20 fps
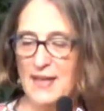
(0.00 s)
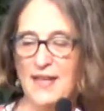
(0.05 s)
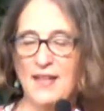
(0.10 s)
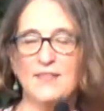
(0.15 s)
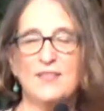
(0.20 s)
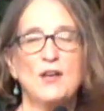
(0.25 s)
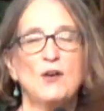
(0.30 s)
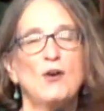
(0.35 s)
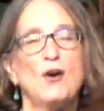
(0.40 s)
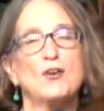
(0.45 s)

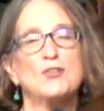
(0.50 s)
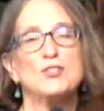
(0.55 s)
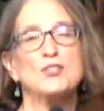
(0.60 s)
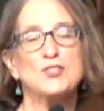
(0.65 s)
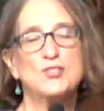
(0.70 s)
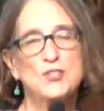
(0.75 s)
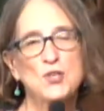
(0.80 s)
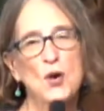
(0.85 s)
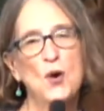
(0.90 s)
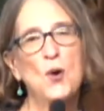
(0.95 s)
There are
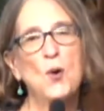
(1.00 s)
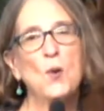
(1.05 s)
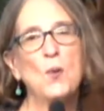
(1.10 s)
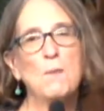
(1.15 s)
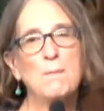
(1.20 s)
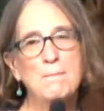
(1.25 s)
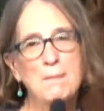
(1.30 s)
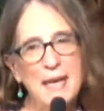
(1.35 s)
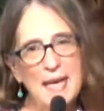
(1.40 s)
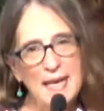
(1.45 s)
so
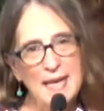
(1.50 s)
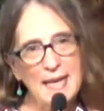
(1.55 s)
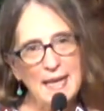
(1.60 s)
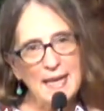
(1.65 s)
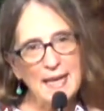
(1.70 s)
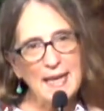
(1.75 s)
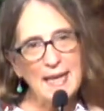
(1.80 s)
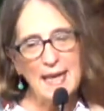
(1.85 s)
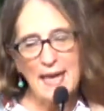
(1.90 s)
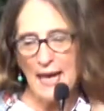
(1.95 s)
many
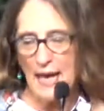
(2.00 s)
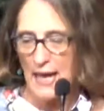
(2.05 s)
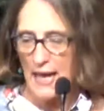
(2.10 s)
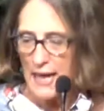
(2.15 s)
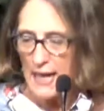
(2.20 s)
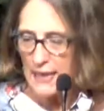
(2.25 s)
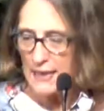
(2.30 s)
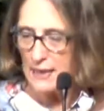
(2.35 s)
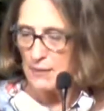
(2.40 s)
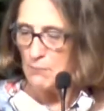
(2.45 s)

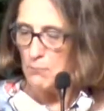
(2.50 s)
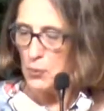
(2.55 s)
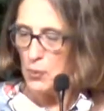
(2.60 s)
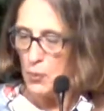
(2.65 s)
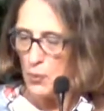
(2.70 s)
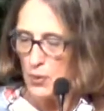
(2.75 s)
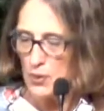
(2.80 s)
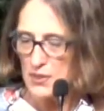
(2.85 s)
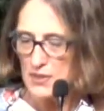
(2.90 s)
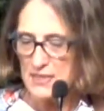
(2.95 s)

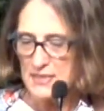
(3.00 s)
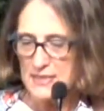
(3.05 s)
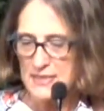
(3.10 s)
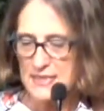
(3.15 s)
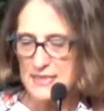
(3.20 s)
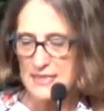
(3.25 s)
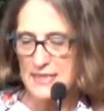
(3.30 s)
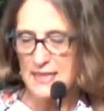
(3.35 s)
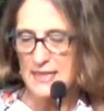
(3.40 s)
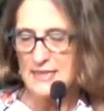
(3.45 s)

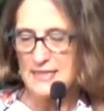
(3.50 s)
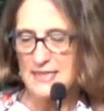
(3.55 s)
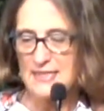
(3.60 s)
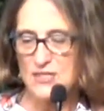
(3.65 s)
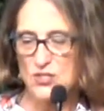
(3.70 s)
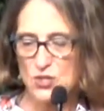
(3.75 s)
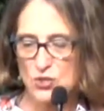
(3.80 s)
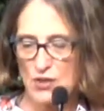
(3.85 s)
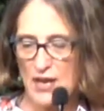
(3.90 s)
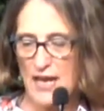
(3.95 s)
unimportant
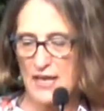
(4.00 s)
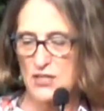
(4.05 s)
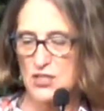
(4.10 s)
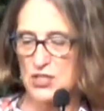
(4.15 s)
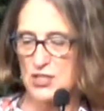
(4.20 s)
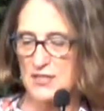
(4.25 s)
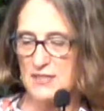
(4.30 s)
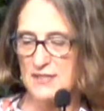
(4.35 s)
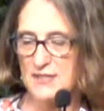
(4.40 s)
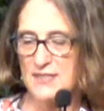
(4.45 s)

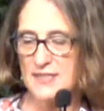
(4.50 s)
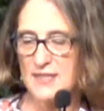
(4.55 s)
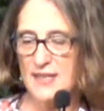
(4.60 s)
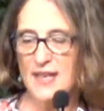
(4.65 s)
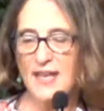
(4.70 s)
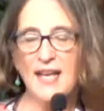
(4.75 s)
distractions